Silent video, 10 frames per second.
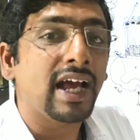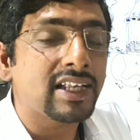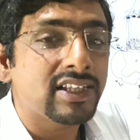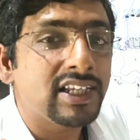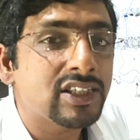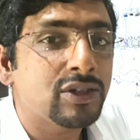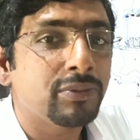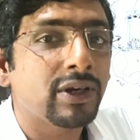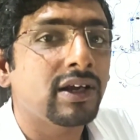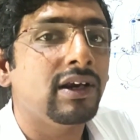gracilis
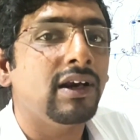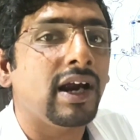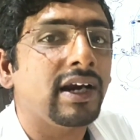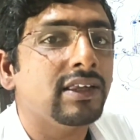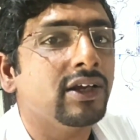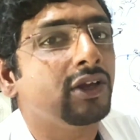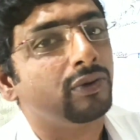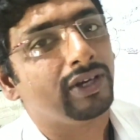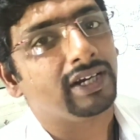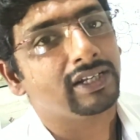tubercle and the
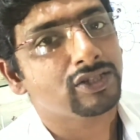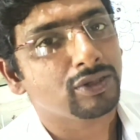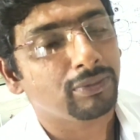cuneatus